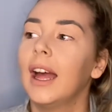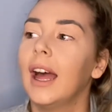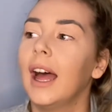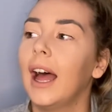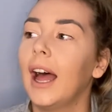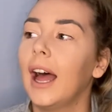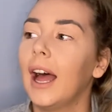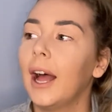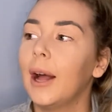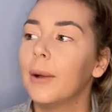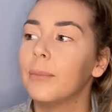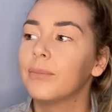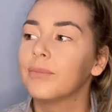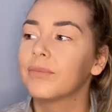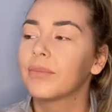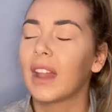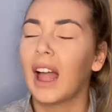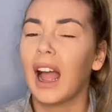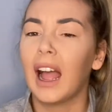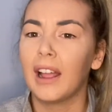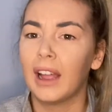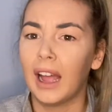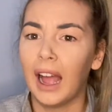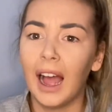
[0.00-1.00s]
I
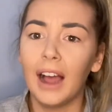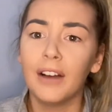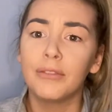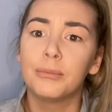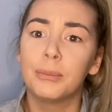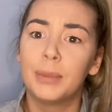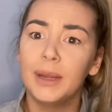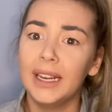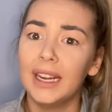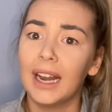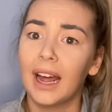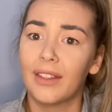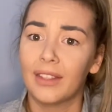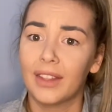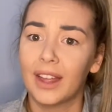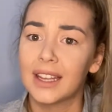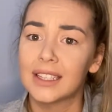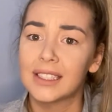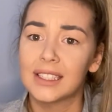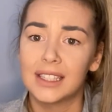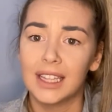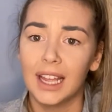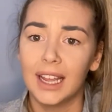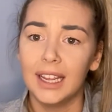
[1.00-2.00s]
have been at that
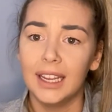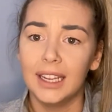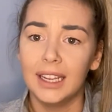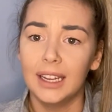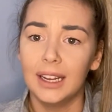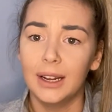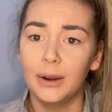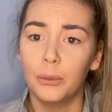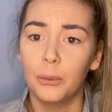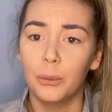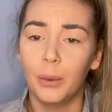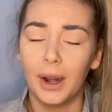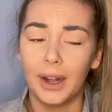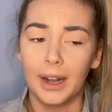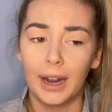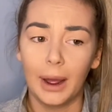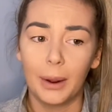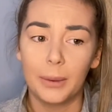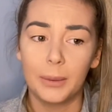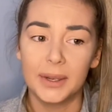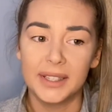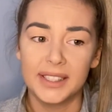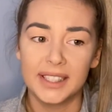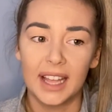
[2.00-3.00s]
state when I
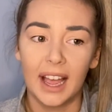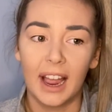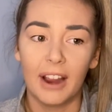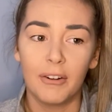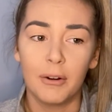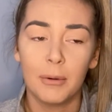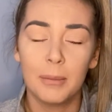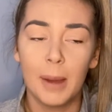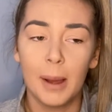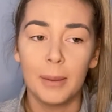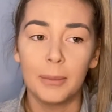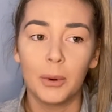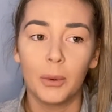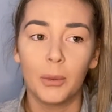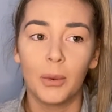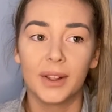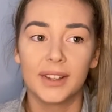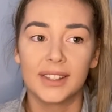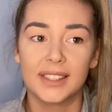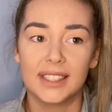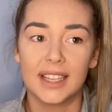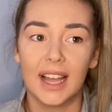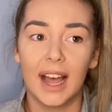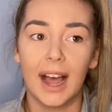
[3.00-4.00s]
remember
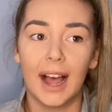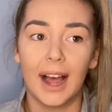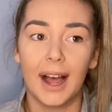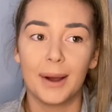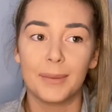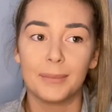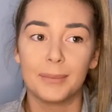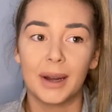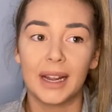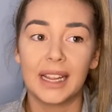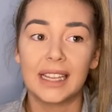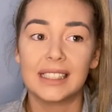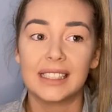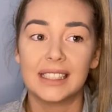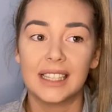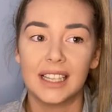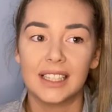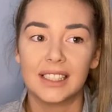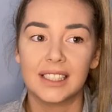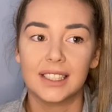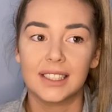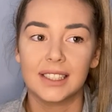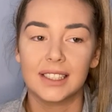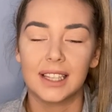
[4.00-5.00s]
once at my
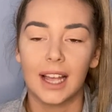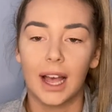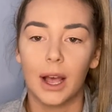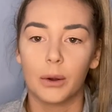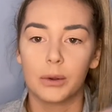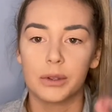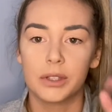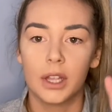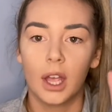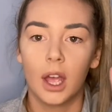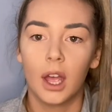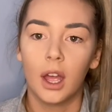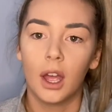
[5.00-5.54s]
sister's house,